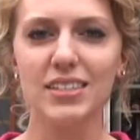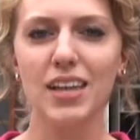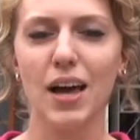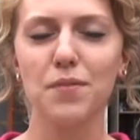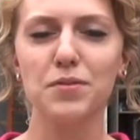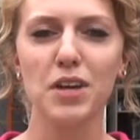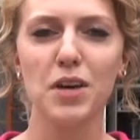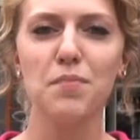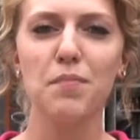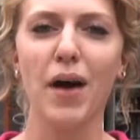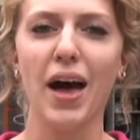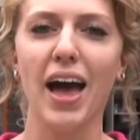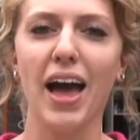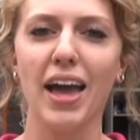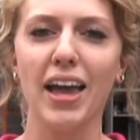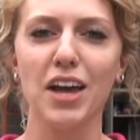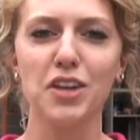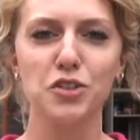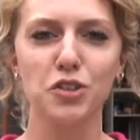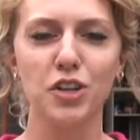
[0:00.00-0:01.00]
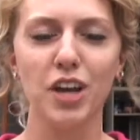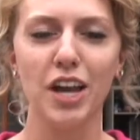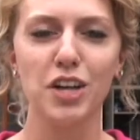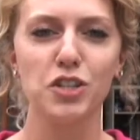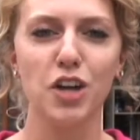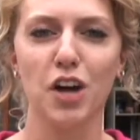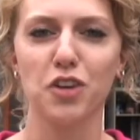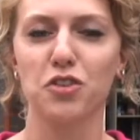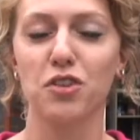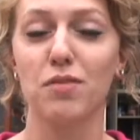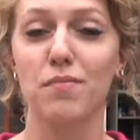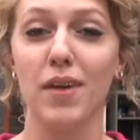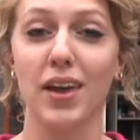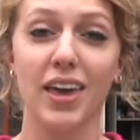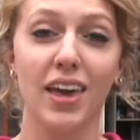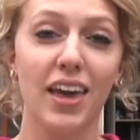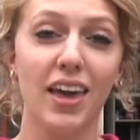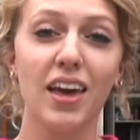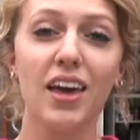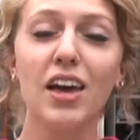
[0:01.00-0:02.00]
Stopped on by yesterday, talked with
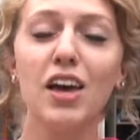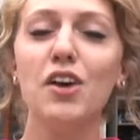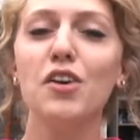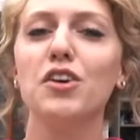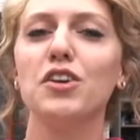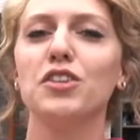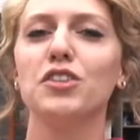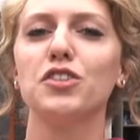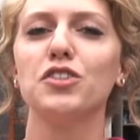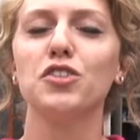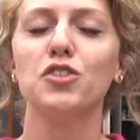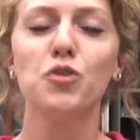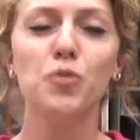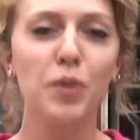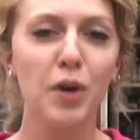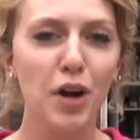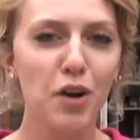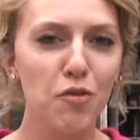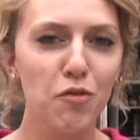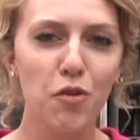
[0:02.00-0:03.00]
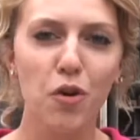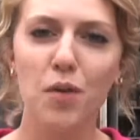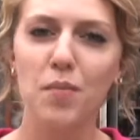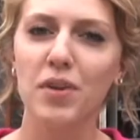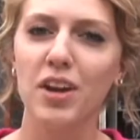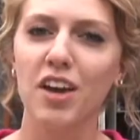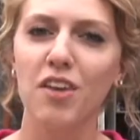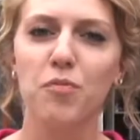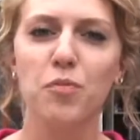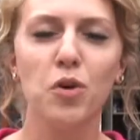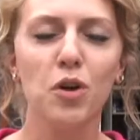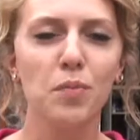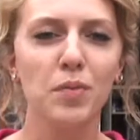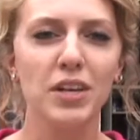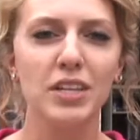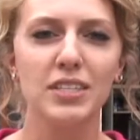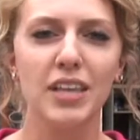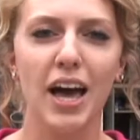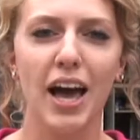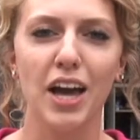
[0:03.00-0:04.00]
Mickey, super informative, pulled
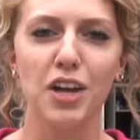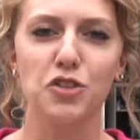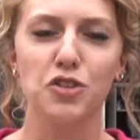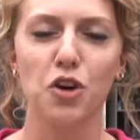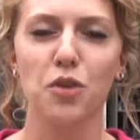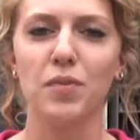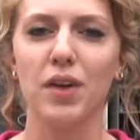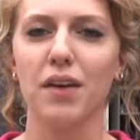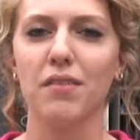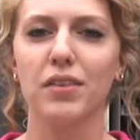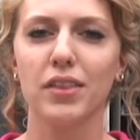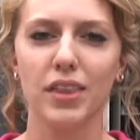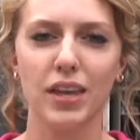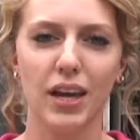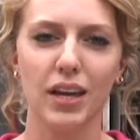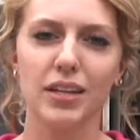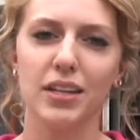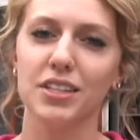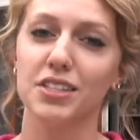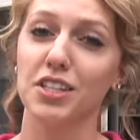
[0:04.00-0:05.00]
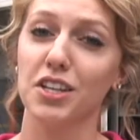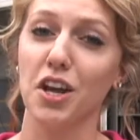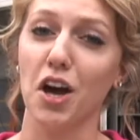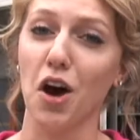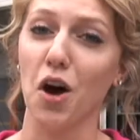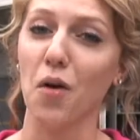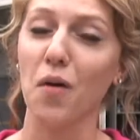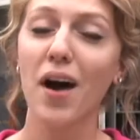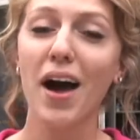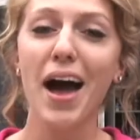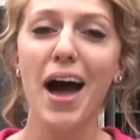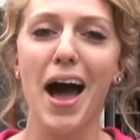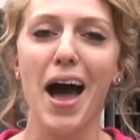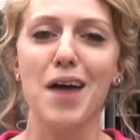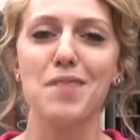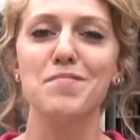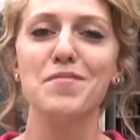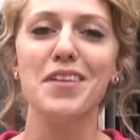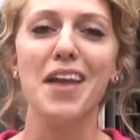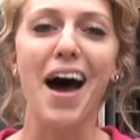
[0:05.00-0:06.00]
me aside, showed me everything I need to know.
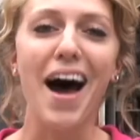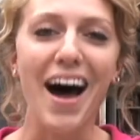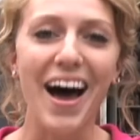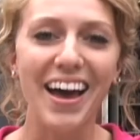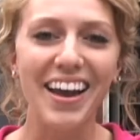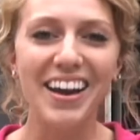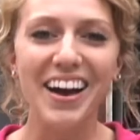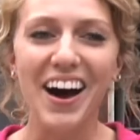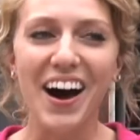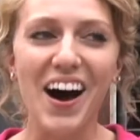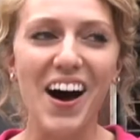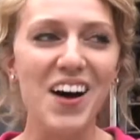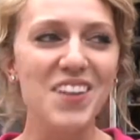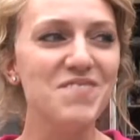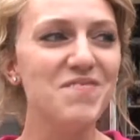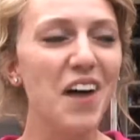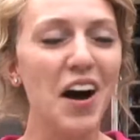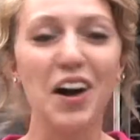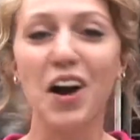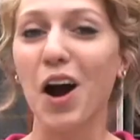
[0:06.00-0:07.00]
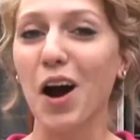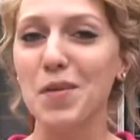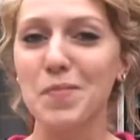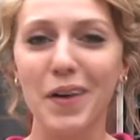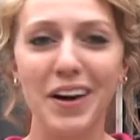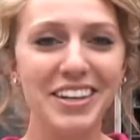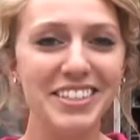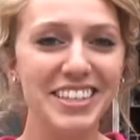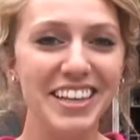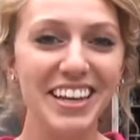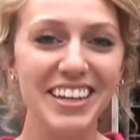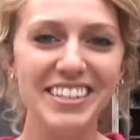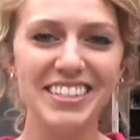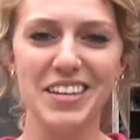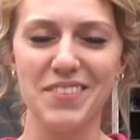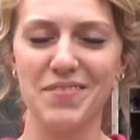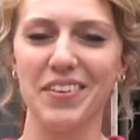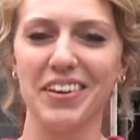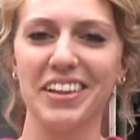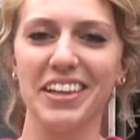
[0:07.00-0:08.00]
I'm not um, a car person.
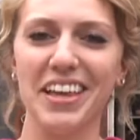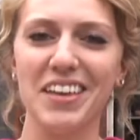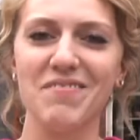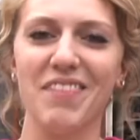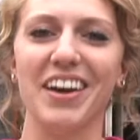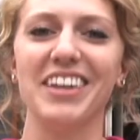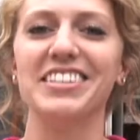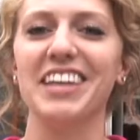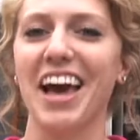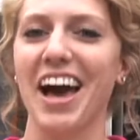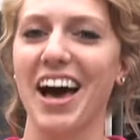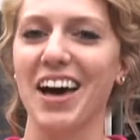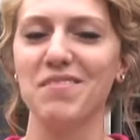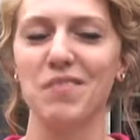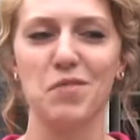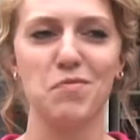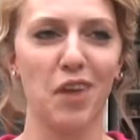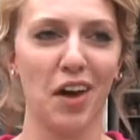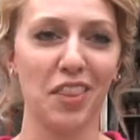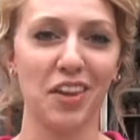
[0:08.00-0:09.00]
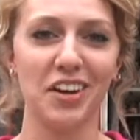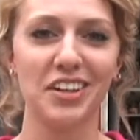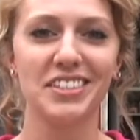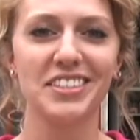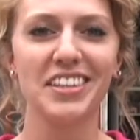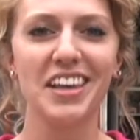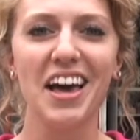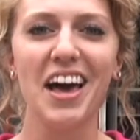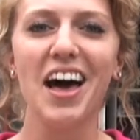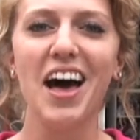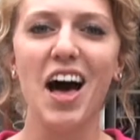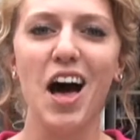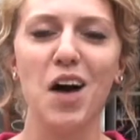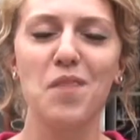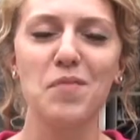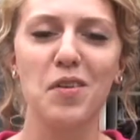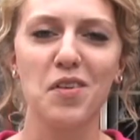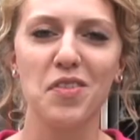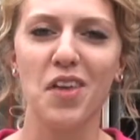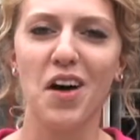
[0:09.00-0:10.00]
Typically my dad, my brothers
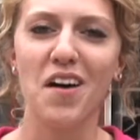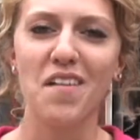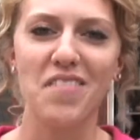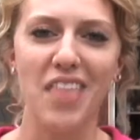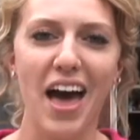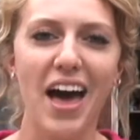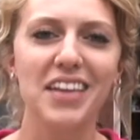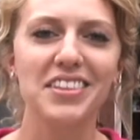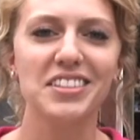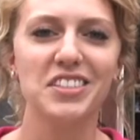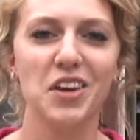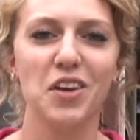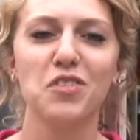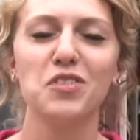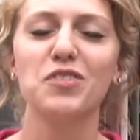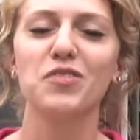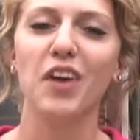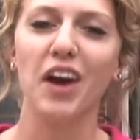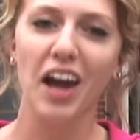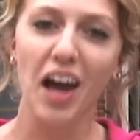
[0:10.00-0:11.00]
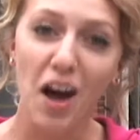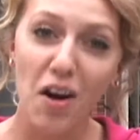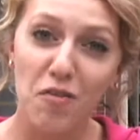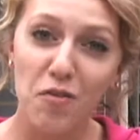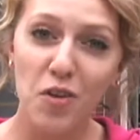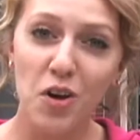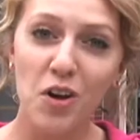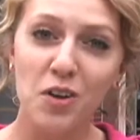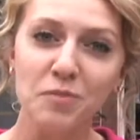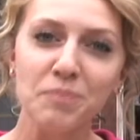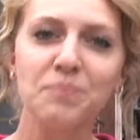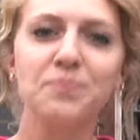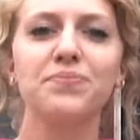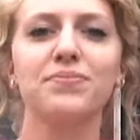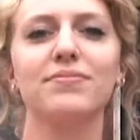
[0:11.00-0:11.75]
helped me with all of that, so he was very helpful.